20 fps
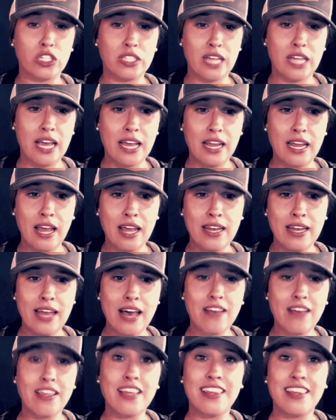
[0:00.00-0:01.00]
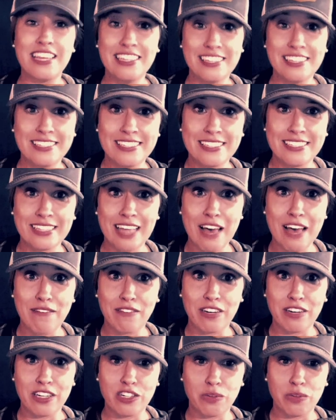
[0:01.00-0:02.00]
And now they think this is
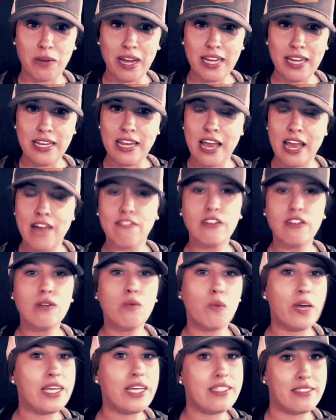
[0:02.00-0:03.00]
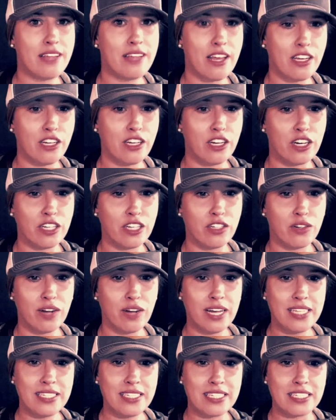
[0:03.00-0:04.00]
leverage, right? Never waste a good
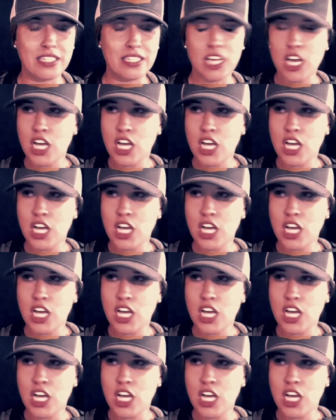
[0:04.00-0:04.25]
crisis.